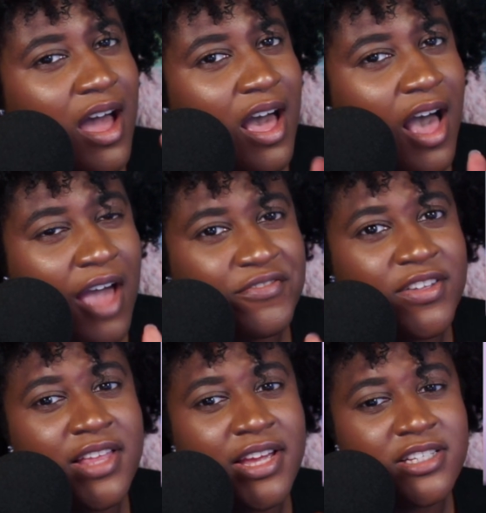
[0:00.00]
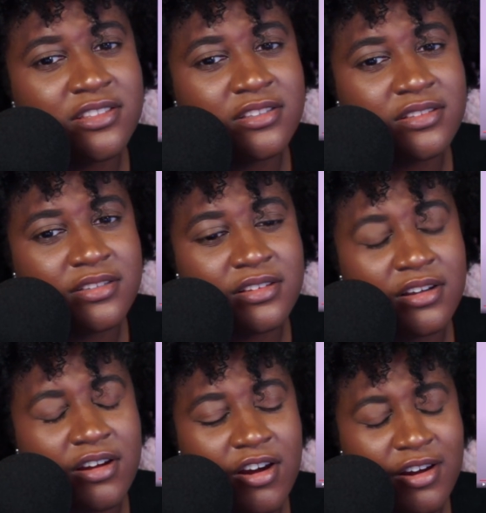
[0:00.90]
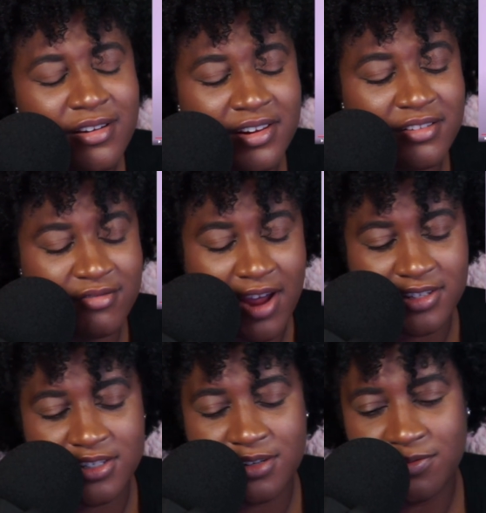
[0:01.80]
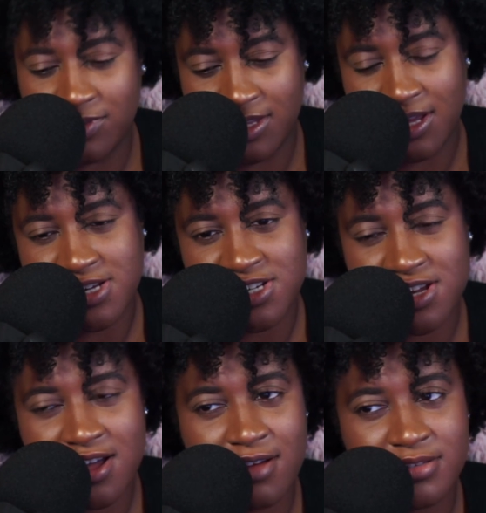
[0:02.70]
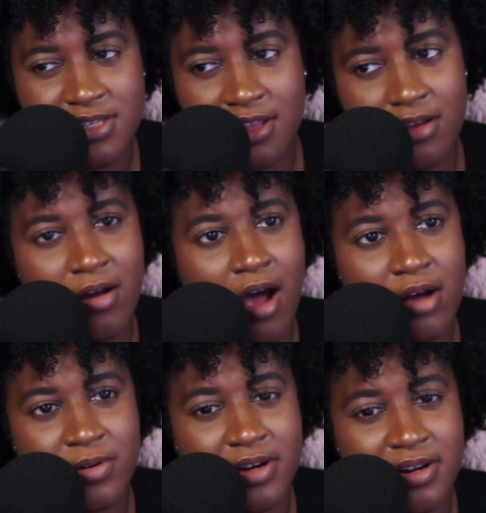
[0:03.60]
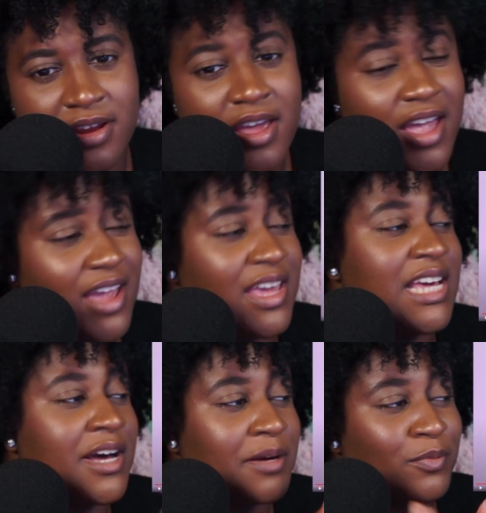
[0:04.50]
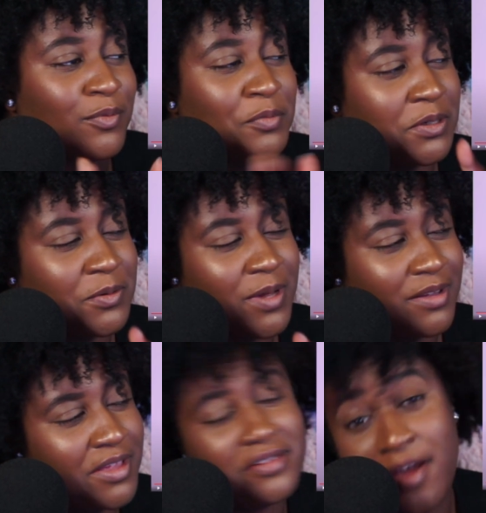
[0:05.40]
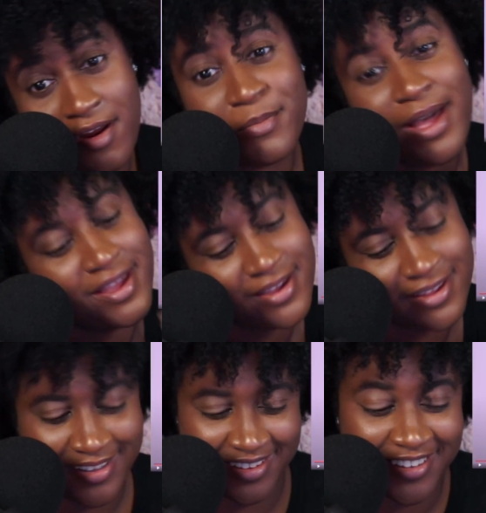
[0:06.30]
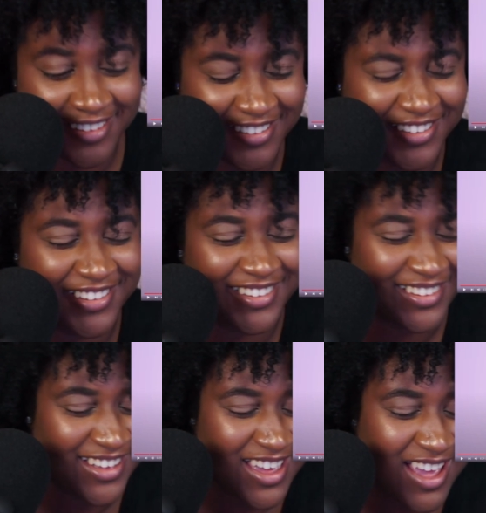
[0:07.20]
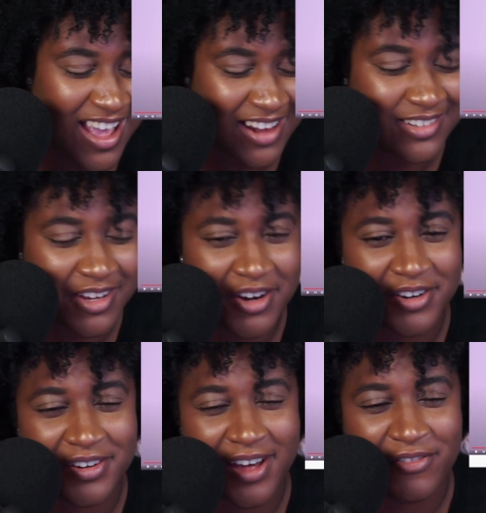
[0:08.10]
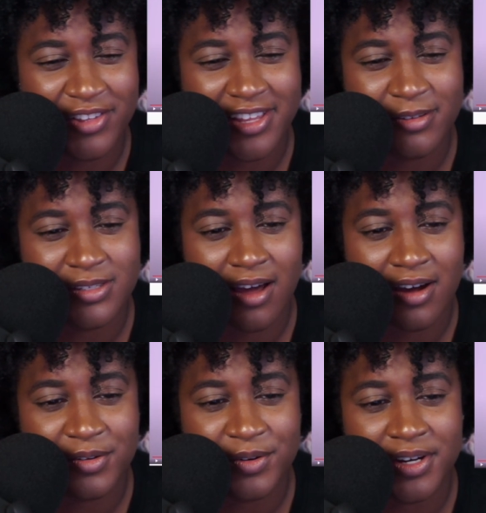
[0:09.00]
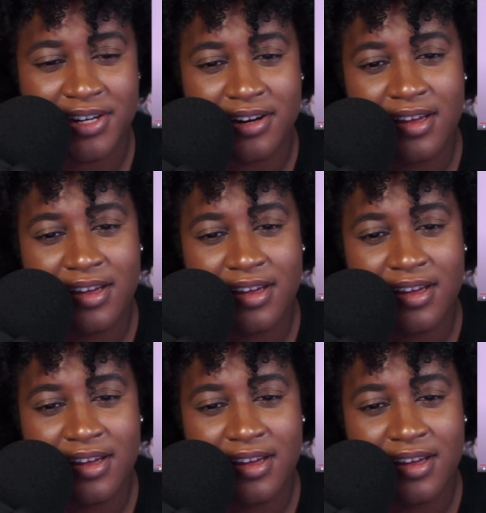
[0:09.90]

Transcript: I feel like her interaction with the Asian guy was a little awkward, and he got up real quick like, all right, bye. I don't know. I feel like it was awkward.